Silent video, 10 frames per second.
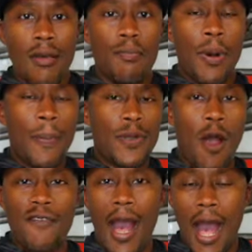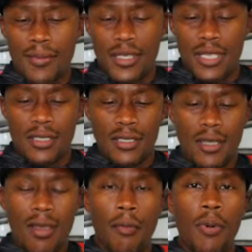bumping off objects,
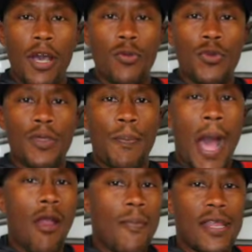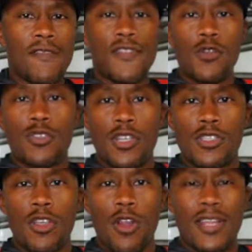but with the Power Bait infused in the
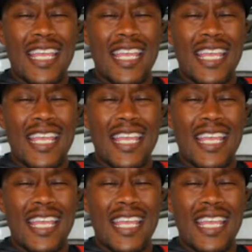skirt,